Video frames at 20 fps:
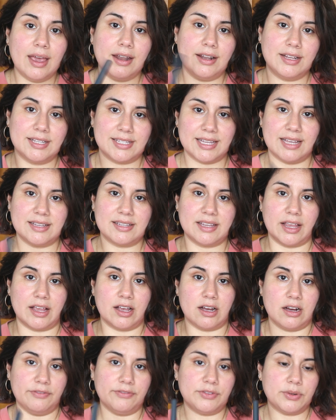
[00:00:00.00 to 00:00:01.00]
And it says a
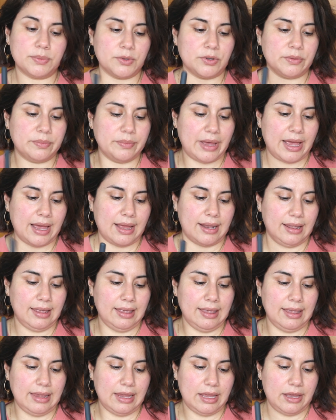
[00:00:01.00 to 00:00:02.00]
comfortable matte
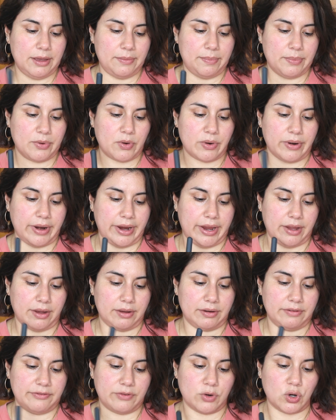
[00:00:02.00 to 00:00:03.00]
lip
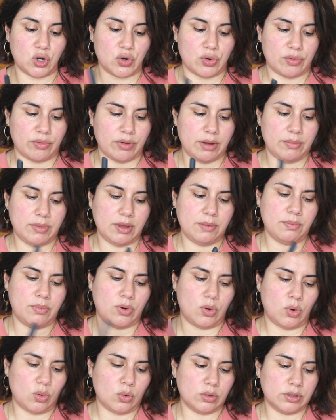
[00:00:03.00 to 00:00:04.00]
crayon for creamy,
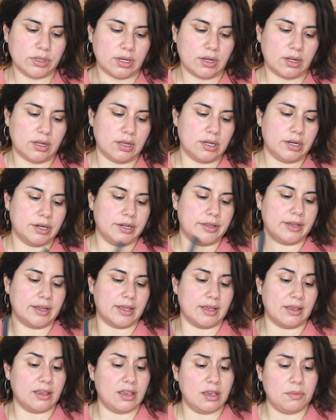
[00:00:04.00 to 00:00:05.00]
bold color that
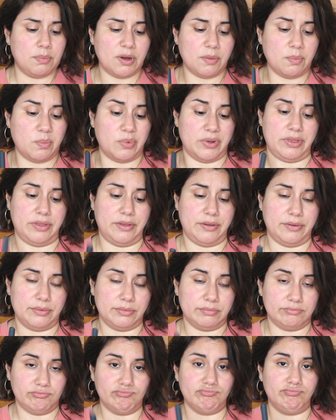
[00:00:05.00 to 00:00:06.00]
can keep up with you.
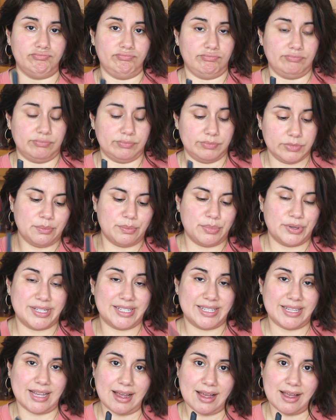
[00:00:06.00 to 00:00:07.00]
Mm.
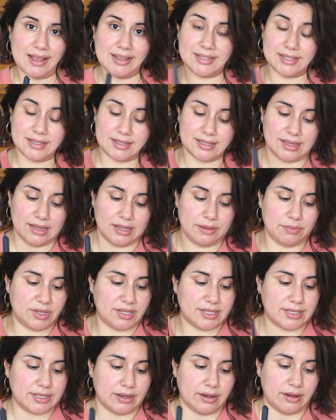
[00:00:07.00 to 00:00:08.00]
Precise, slim
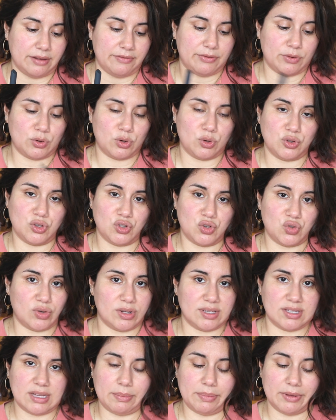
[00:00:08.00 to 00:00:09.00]
design for no
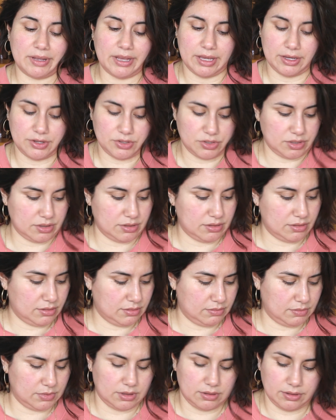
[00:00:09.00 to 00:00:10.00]
stress application.
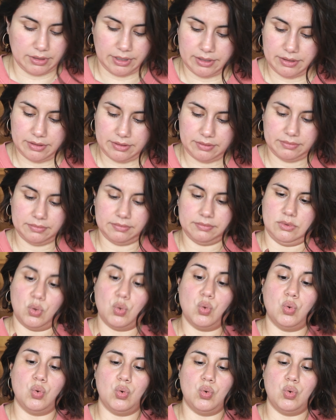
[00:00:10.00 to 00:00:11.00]
Let me look at it.
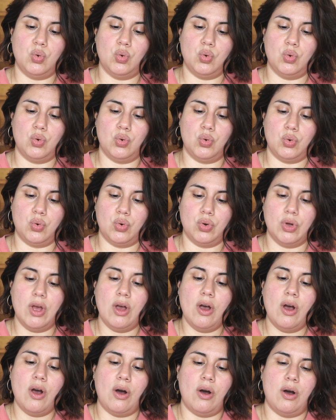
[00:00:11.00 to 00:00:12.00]
Ooh,
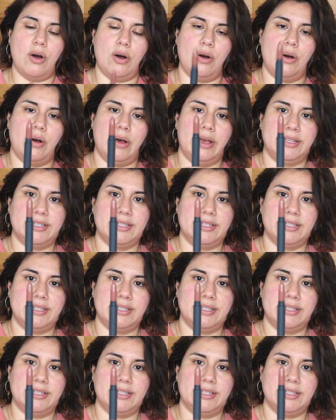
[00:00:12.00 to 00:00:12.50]
oh, I